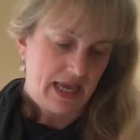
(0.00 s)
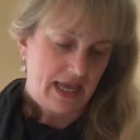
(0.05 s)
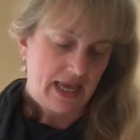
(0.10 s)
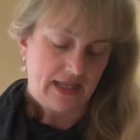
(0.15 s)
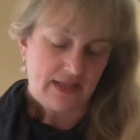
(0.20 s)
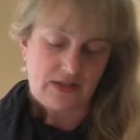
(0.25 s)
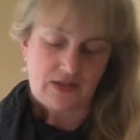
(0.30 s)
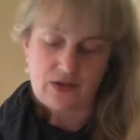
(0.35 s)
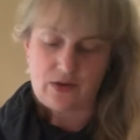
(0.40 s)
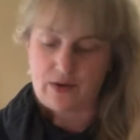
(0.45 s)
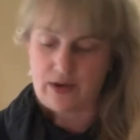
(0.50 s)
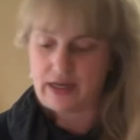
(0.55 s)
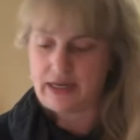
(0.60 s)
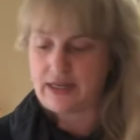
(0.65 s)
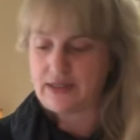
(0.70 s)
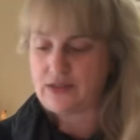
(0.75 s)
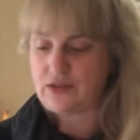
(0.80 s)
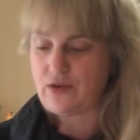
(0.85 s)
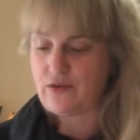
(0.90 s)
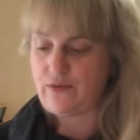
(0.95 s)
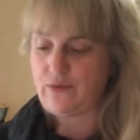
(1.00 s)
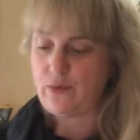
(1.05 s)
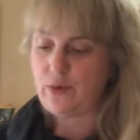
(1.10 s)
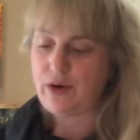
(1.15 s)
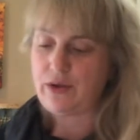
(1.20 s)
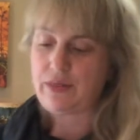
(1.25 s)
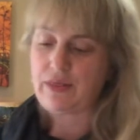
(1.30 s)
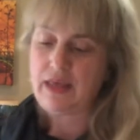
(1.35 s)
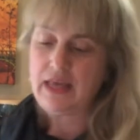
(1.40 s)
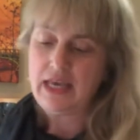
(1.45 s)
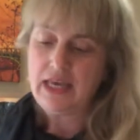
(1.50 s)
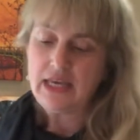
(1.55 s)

and so on and so forth.